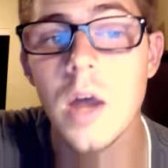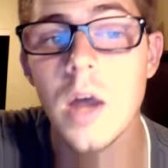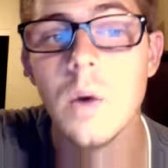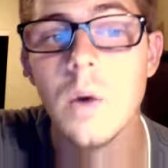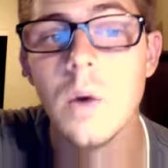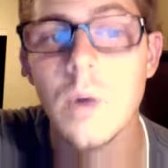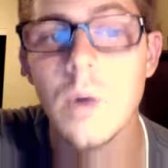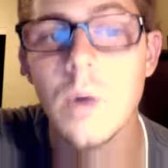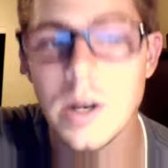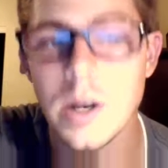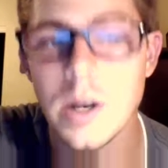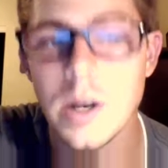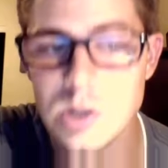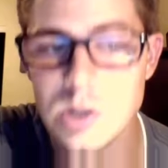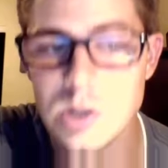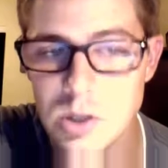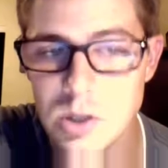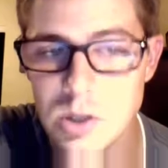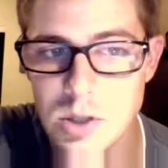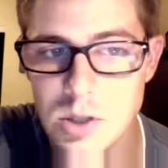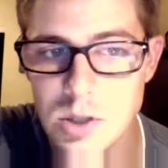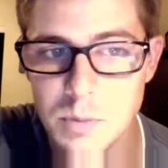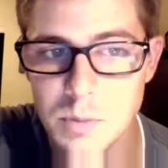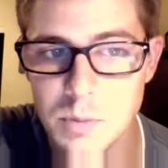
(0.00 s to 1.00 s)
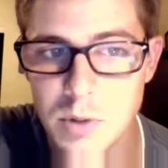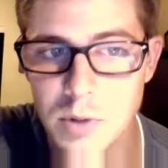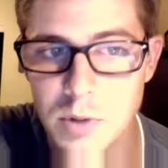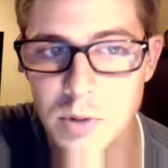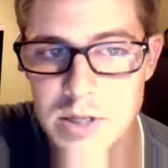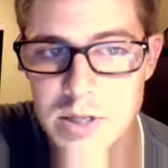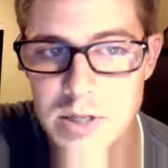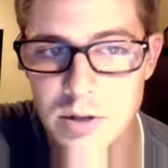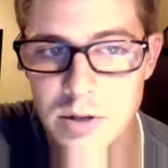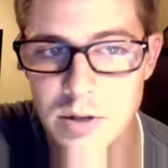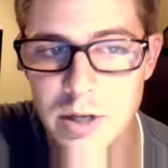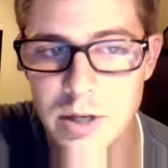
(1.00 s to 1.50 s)
which
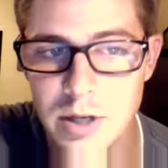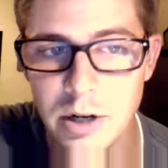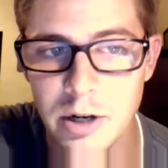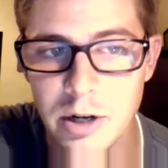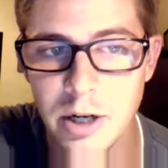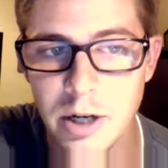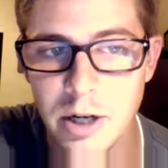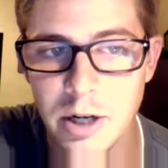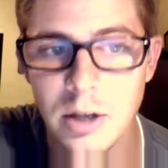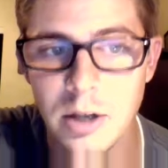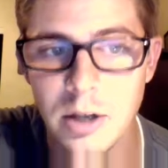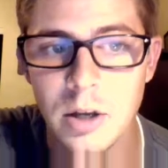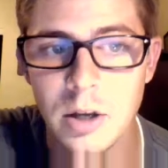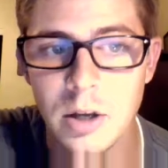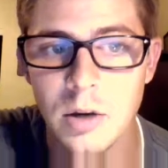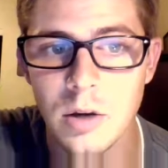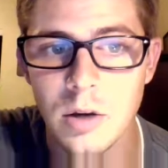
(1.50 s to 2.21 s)
supports your theory.